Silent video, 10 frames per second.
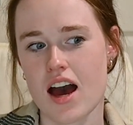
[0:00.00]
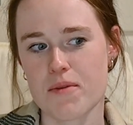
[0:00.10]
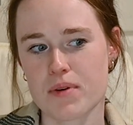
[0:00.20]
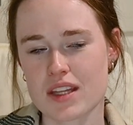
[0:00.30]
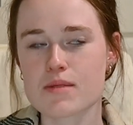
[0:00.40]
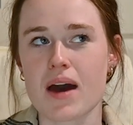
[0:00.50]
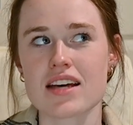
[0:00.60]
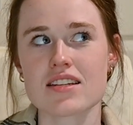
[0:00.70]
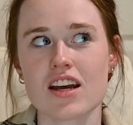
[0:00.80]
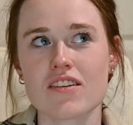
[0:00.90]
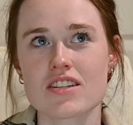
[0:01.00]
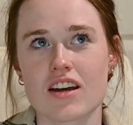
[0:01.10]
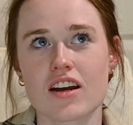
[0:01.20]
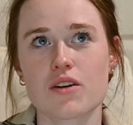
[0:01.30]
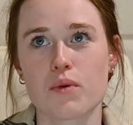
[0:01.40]
But this past year I
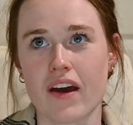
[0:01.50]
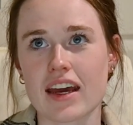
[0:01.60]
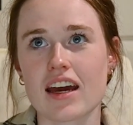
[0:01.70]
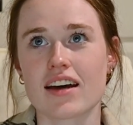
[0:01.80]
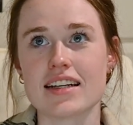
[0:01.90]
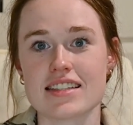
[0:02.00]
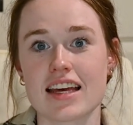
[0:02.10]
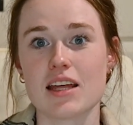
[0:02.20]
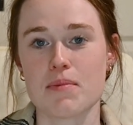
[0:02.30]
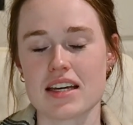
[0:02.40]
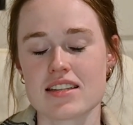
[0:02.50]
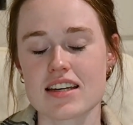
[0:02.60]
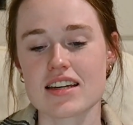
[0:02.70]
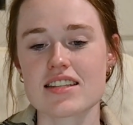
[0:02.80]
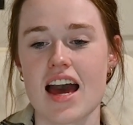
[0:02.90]
started wearing it on a daily
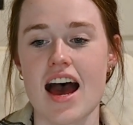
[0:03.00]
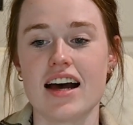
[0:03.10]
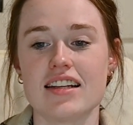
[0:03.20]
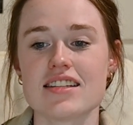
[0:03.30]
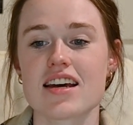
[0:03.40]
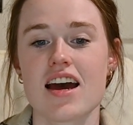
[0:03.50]
basis, and